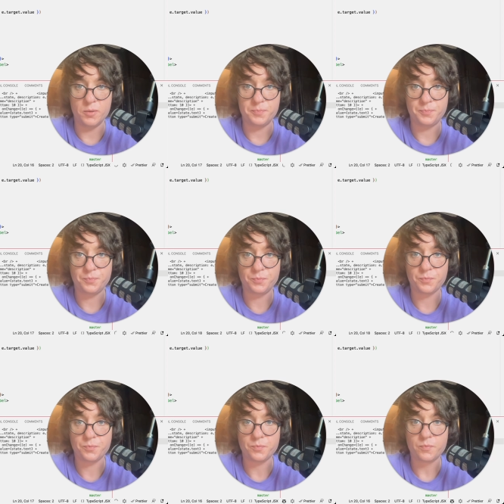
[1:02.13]
And now
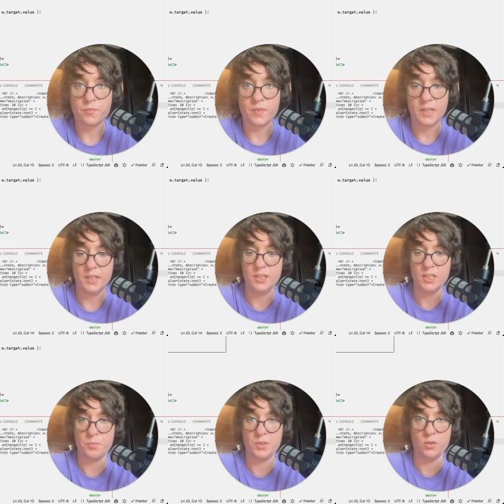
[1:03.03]
let's slowly
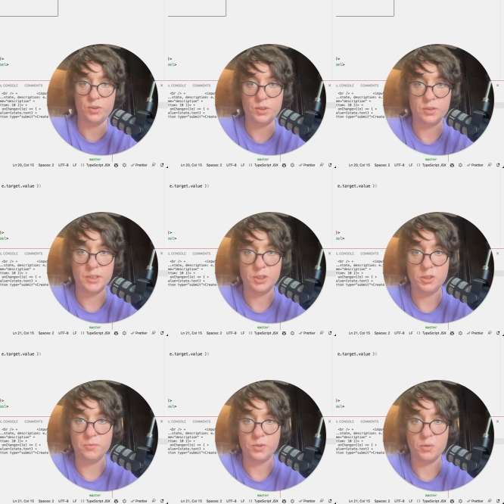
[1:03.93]
start
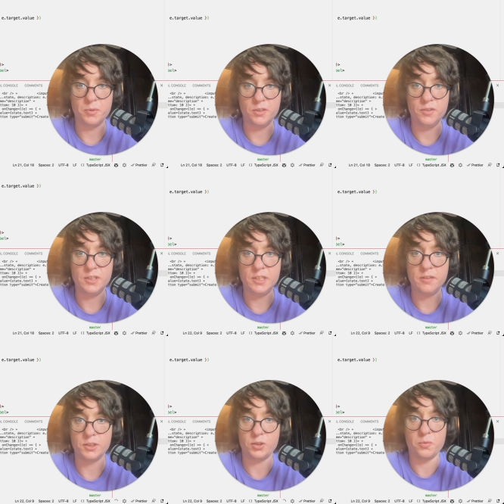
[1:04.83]
modifying everything
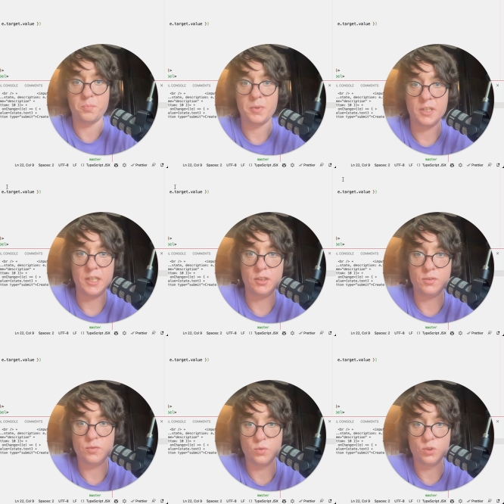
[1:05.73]
to pass the
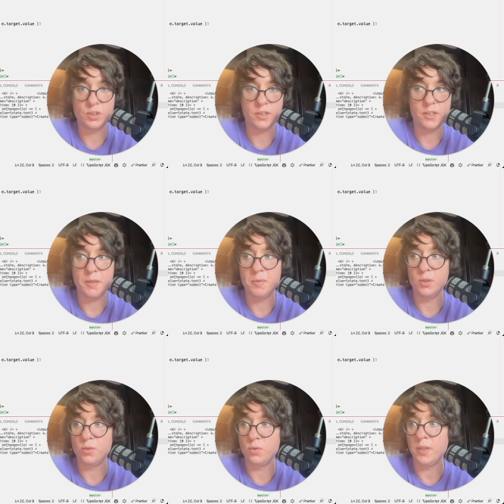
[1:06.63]
necessary data
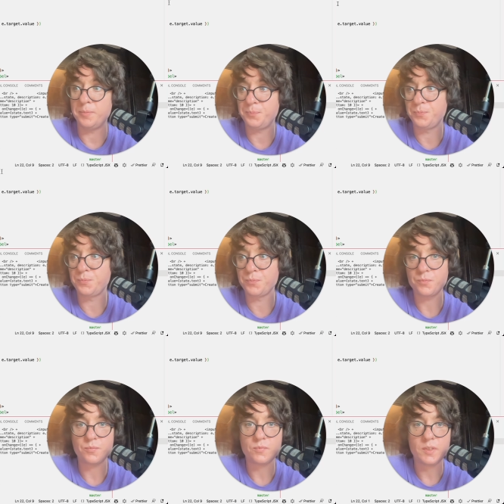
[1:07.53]
there.
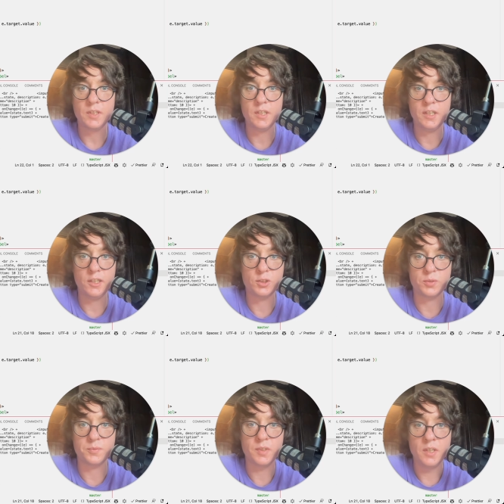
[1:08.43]
Okay?
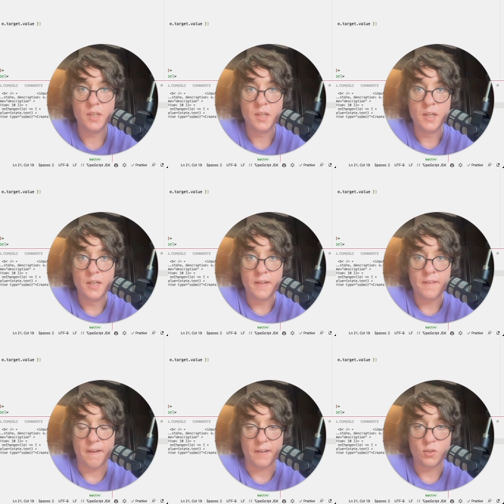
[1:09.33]
Now we need
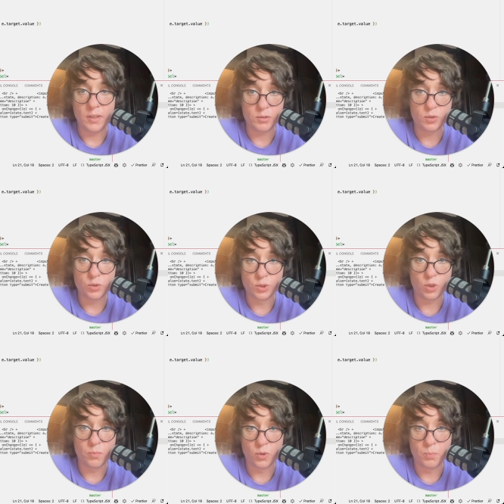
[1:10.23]
it to be
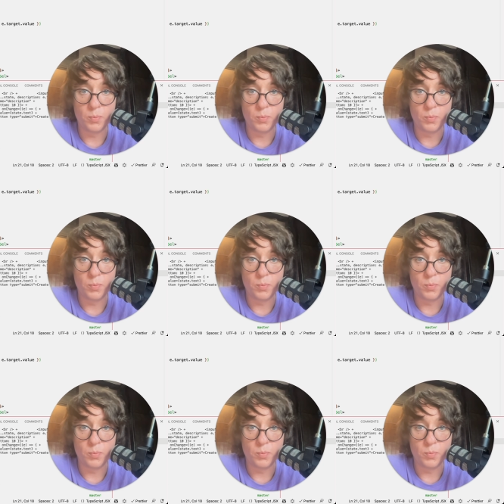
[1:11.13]
universal.